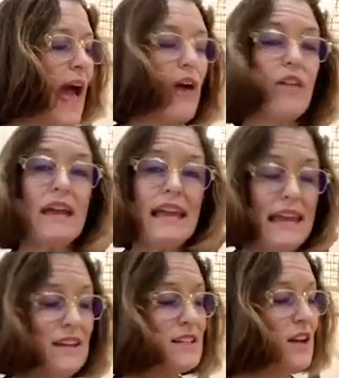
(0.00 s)
how the
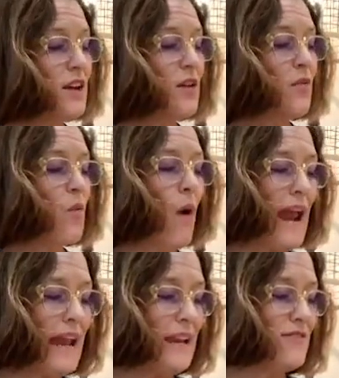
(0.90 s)
heat
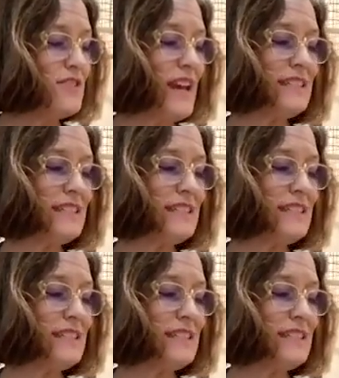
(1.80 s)
waved